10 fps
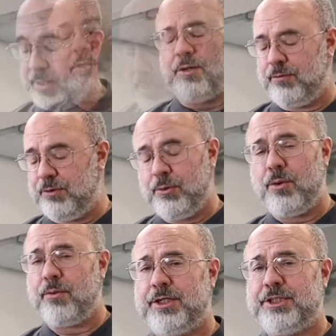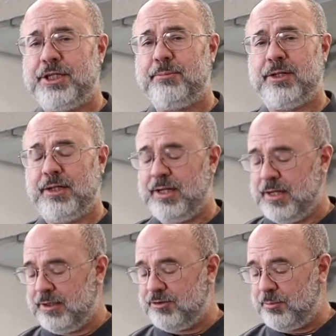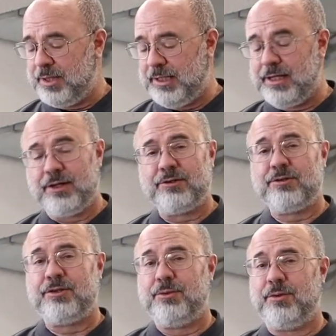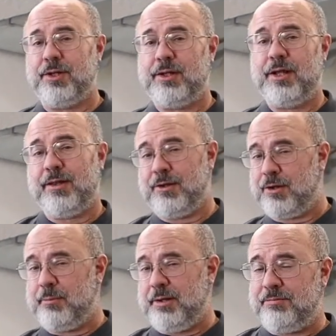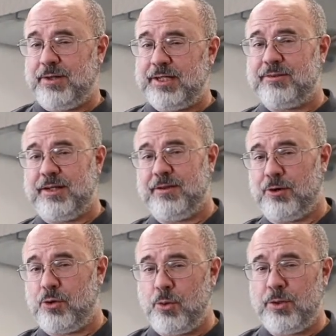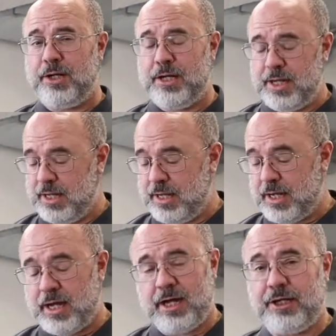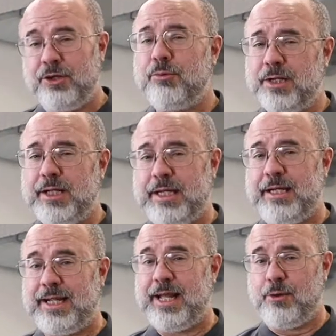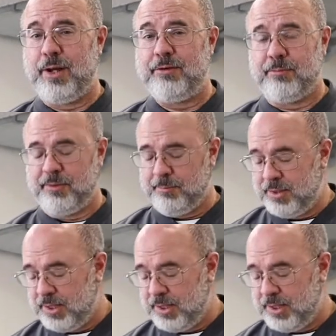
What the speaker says: You know, if you go gym and somebody tells you that they're going to be flexing their colon, you really need to get away from them.